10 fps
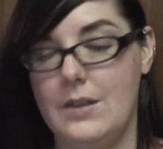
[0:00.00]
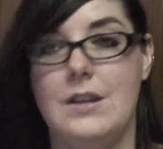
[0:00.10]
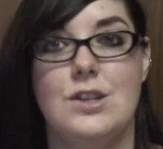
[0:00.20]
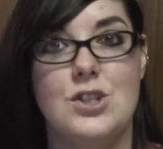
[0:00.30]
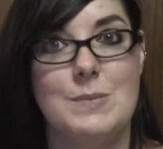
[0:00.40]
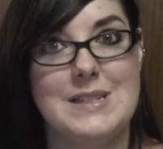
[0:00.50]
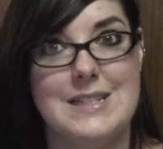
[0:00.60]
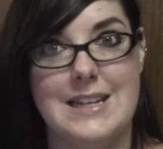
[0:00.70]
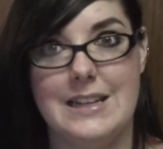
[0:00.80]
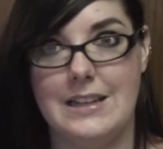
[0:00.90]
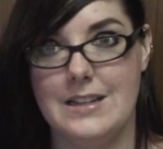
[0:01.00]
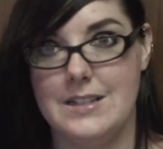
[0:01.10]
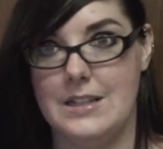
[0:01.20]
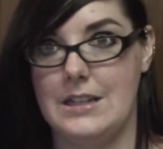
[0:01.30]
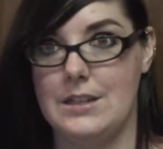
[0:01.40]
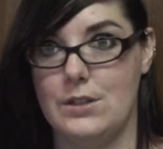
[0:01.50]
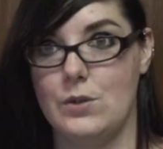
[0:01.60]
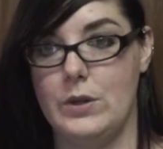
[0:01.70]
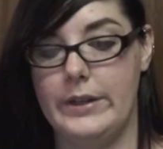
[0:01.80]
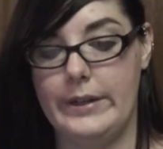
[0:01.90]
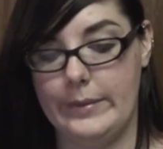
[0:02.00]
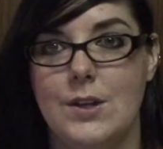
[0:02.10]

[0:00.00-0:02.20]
The Gemma T. Leslie story.